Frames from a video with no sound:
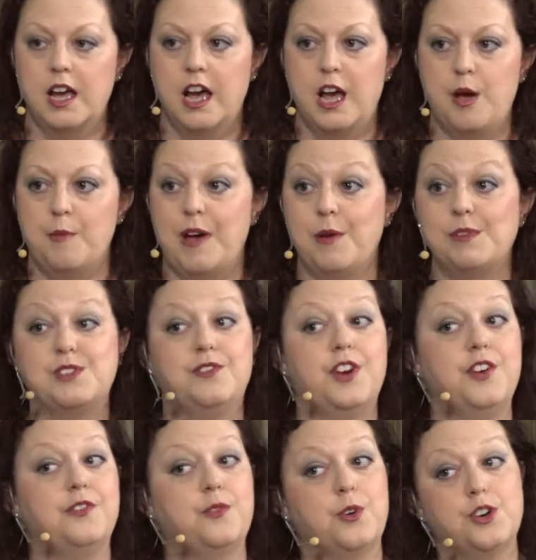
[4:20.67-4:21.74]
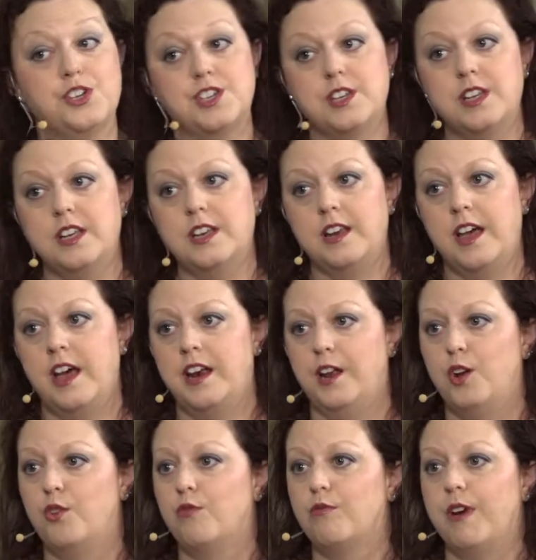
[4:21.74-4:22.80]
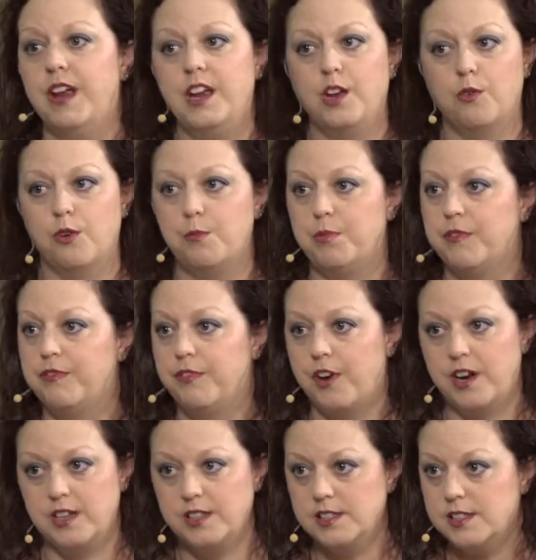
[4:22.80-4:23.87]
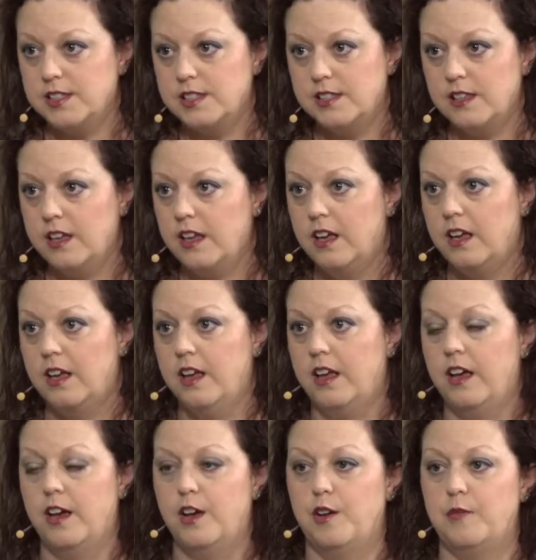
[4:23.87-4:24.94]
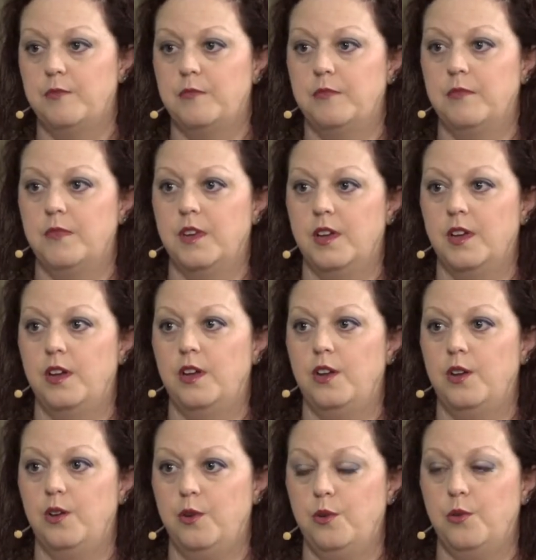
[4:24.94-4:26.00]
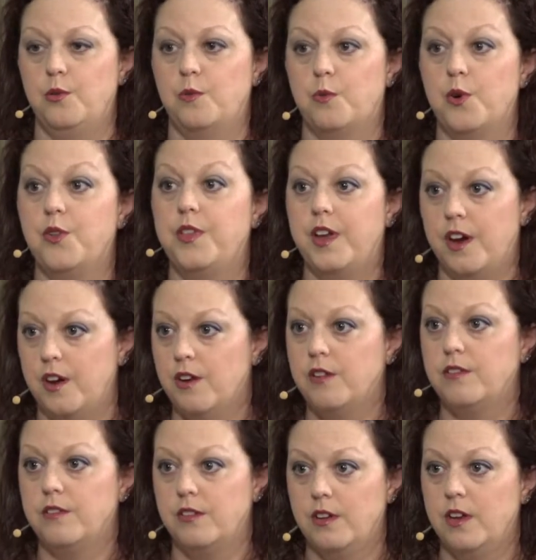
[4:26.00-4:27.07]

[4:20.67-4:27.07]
I was very fortunate and had a great group of friends who were there,